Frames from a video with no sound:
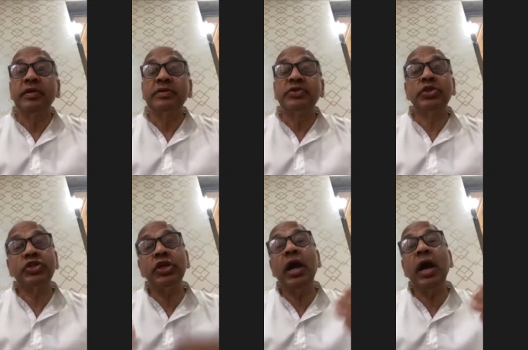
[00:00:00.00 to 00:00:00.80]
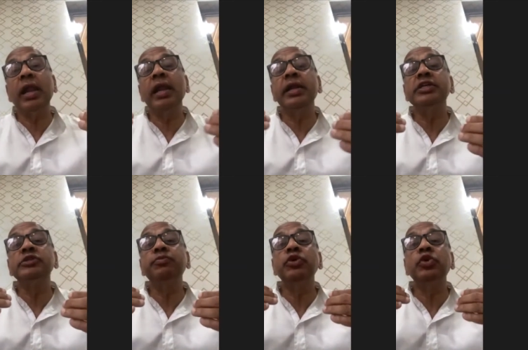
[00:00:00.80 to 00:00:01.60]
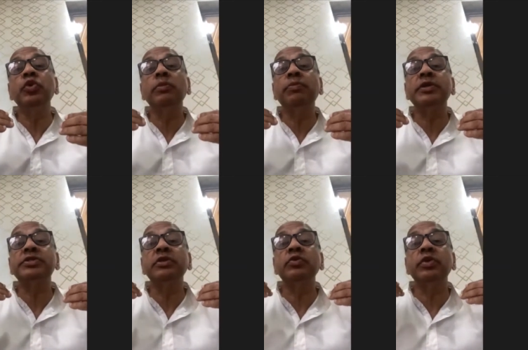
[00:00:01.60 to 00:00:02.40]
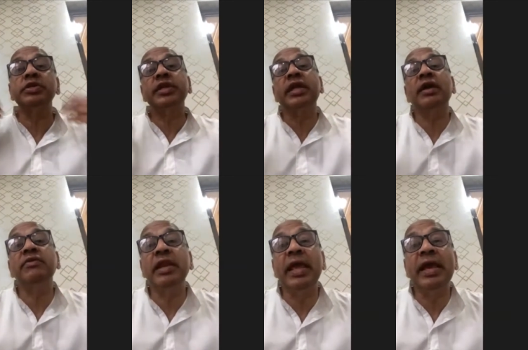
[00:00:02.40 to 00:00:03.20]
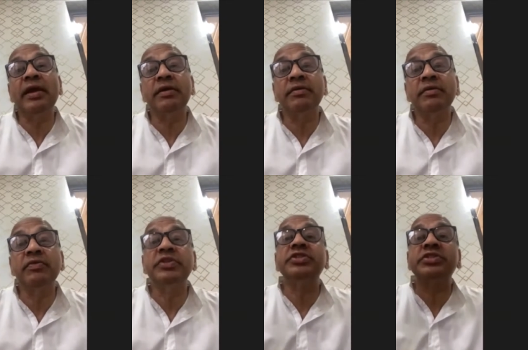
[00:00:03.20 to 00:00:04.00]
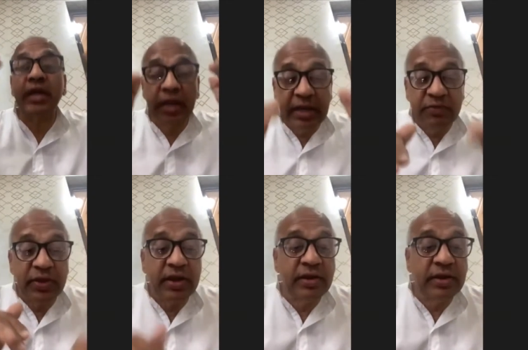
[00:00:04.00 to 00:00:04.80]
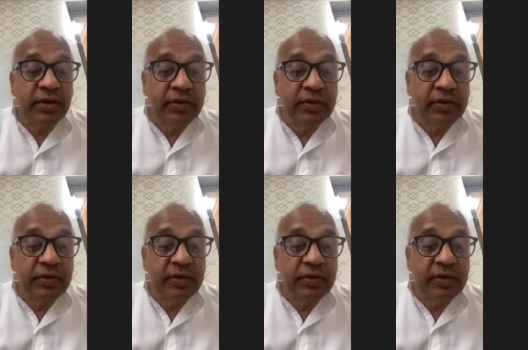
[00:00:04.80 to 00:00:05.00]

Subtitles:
Such a garland is put to a person who doesn't have a neck, which is again difficult.